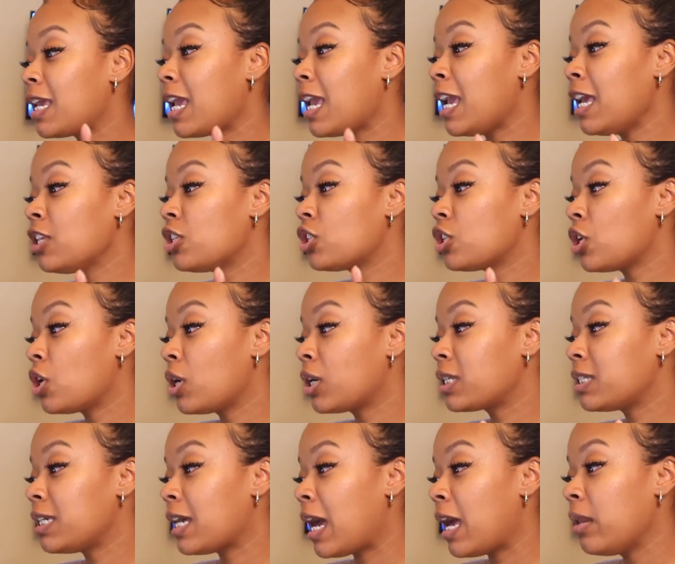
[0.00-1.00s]
It
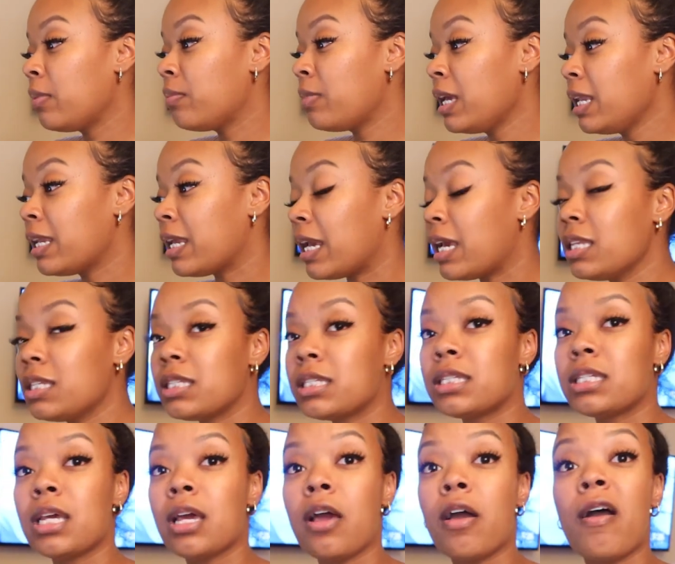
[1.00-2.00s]
took 10
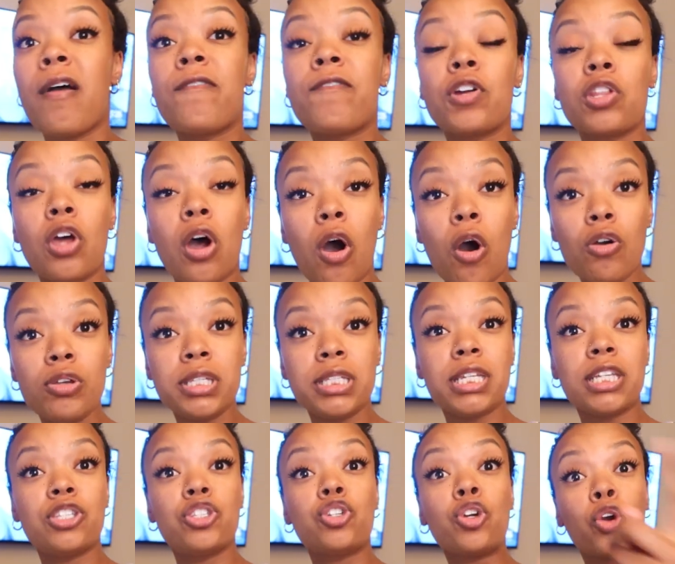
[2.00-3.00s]
minutes for the
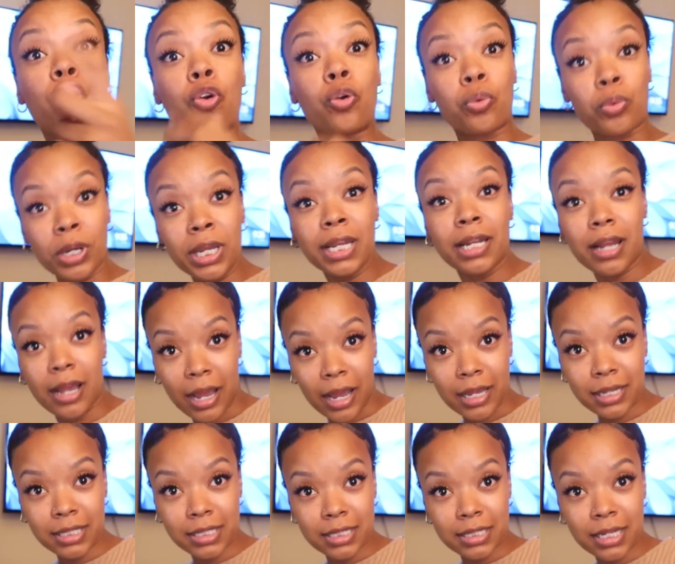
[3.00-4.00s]
hostess to greet
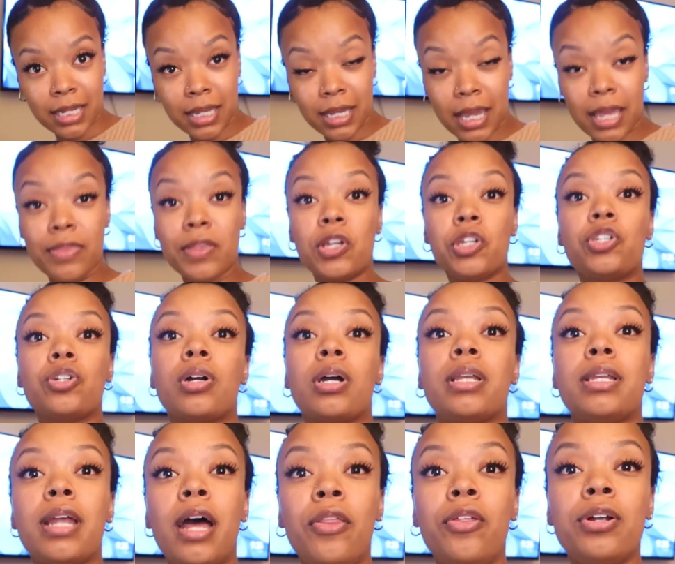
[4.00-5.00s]
us, and then it took
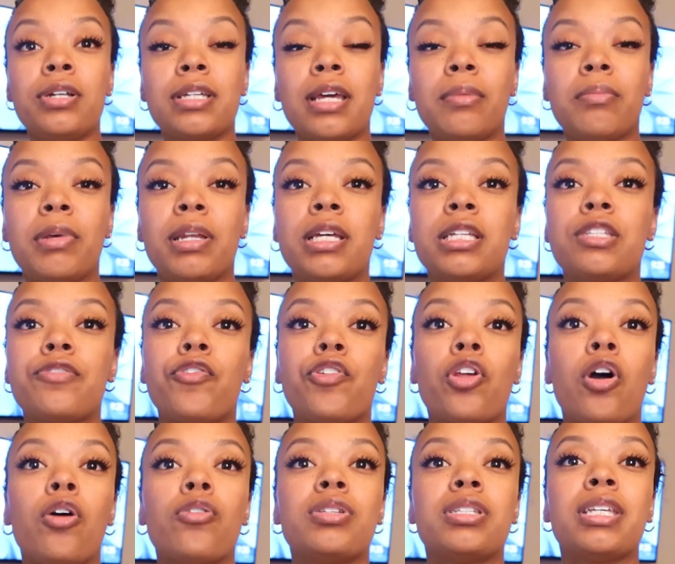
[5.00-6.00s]
another 10 minutes for
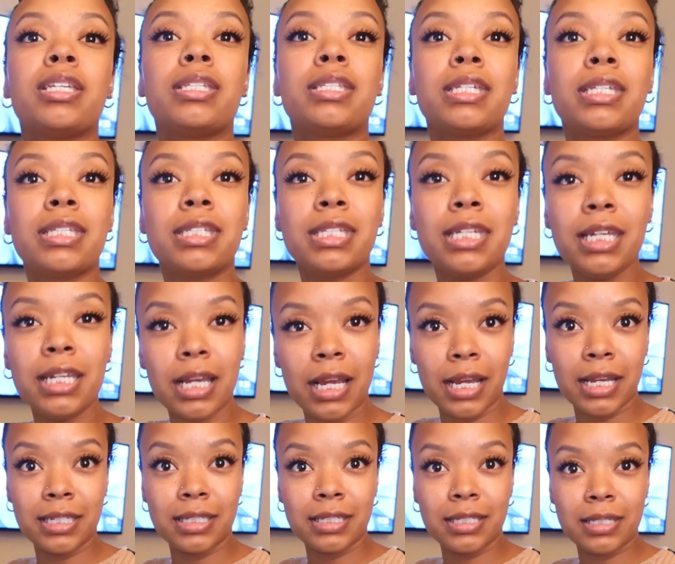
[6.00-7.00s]
the hostess to seat
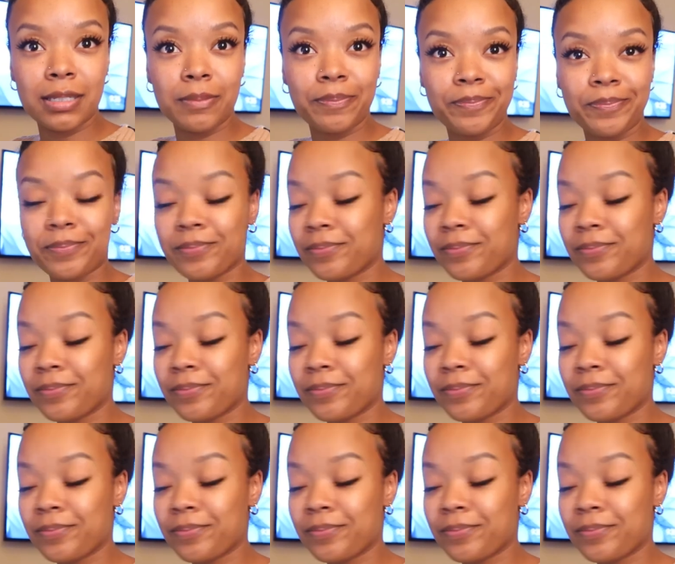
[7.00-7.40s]
us.